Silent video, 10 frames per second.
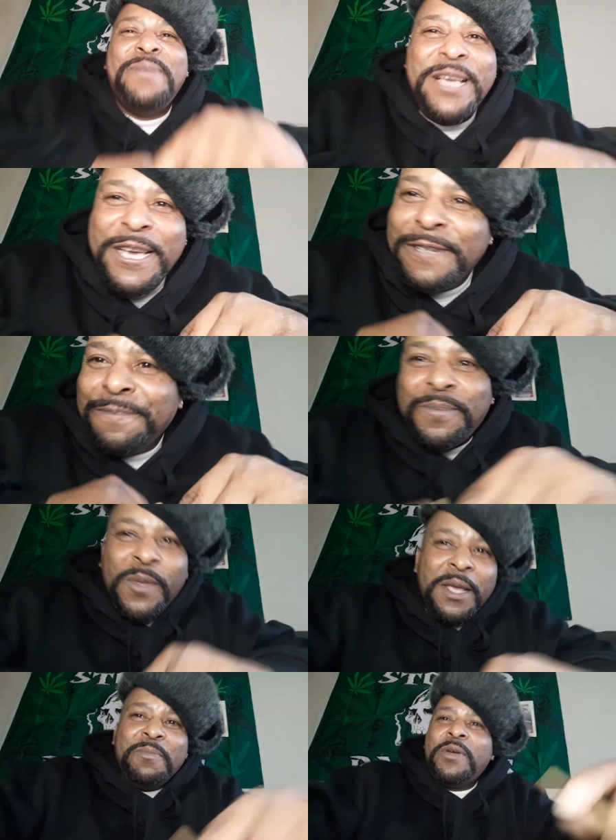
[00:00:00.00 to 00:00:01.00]
man.
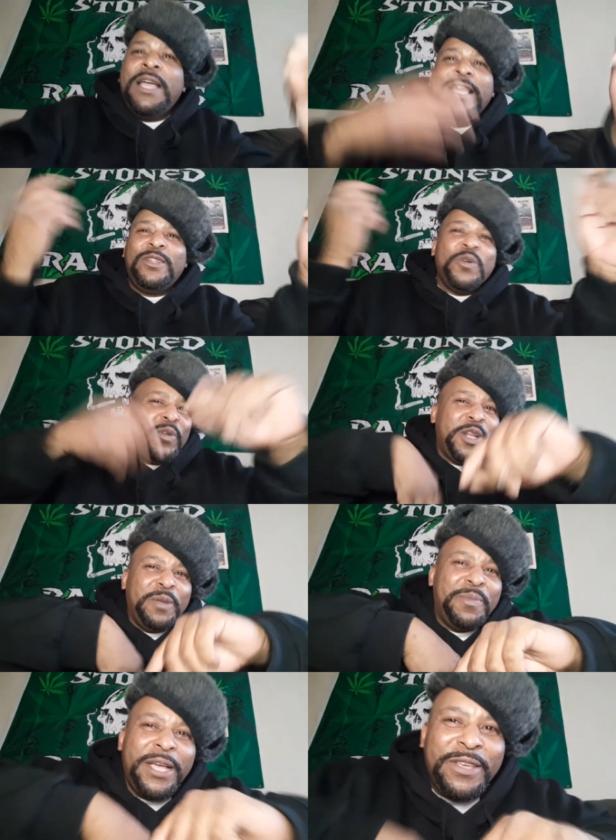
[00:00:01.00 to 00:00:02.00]
Bruh ain't doing
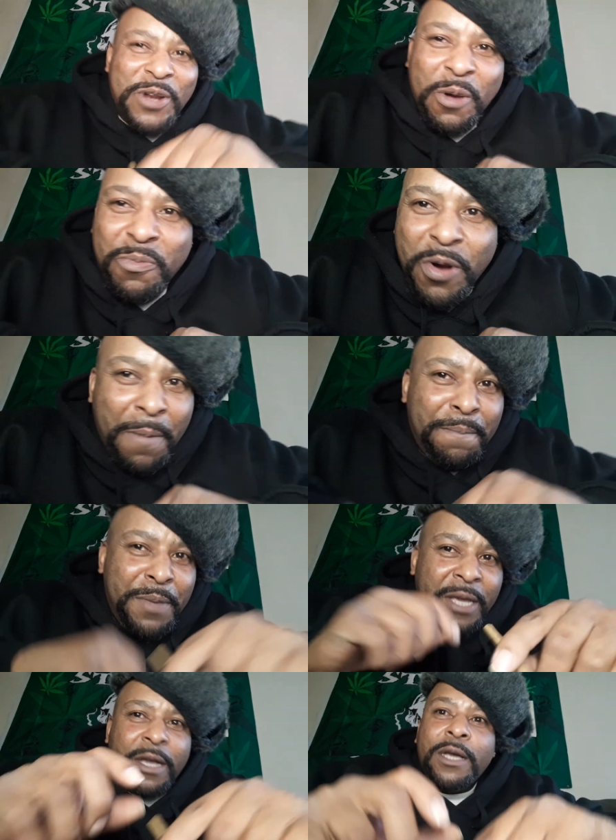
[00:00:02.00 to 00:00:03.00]
nothing, man. You know, bruh,
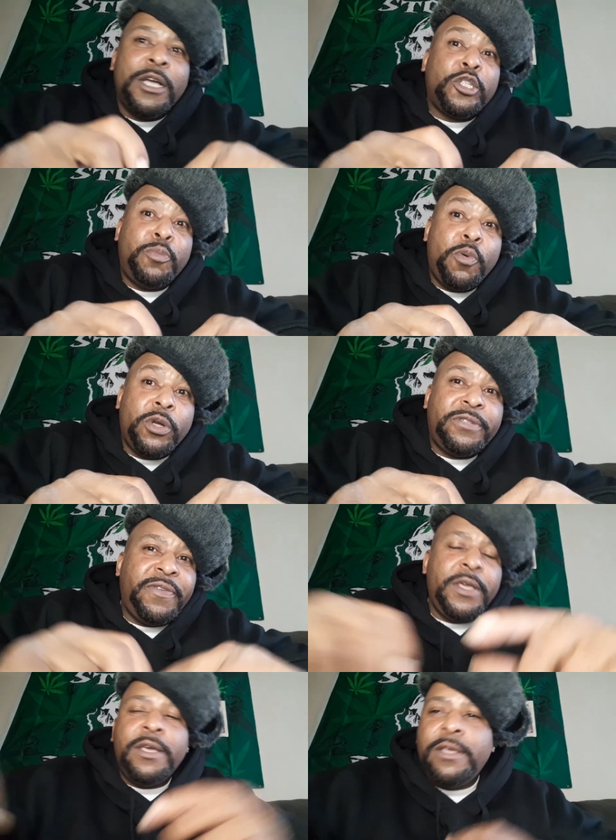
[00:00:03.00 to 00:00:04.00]
big uh sports
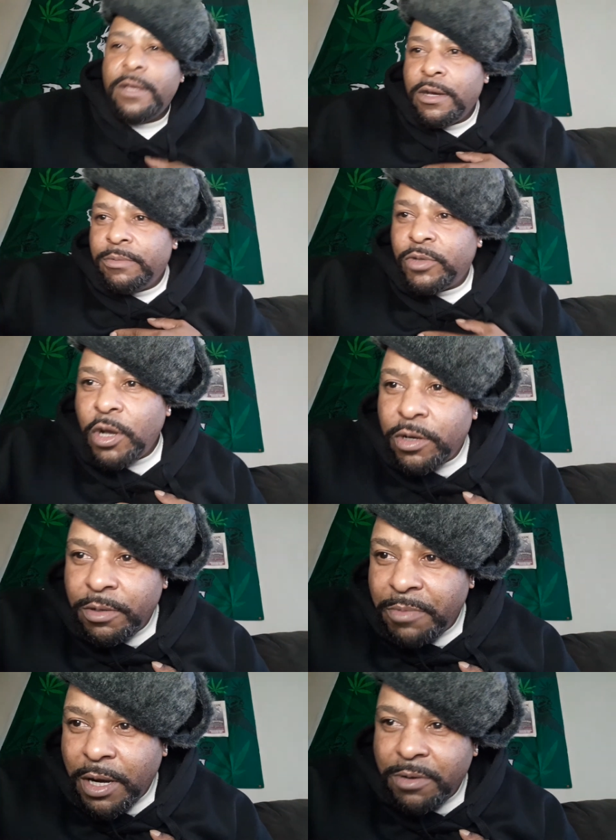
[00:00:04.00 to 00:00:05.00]
fan. You know what I'm talking
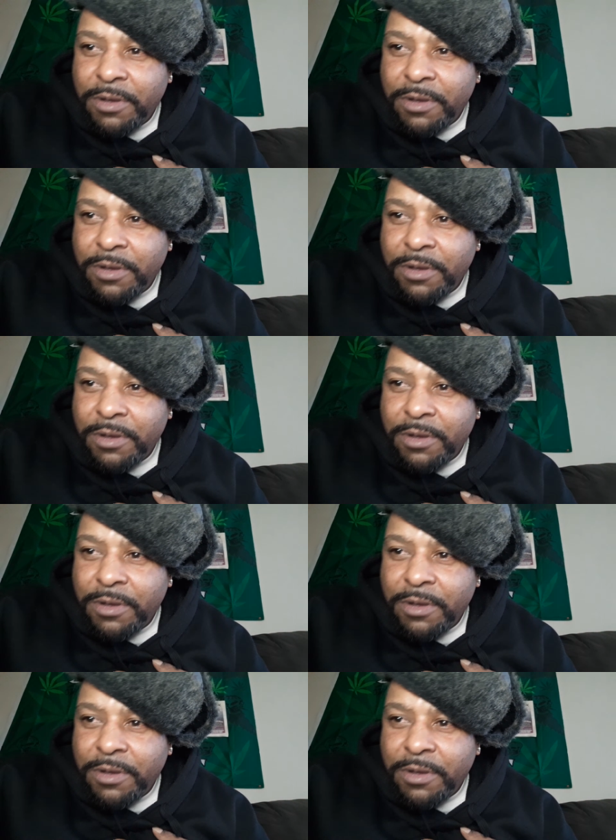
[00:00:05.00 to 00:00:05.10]
about?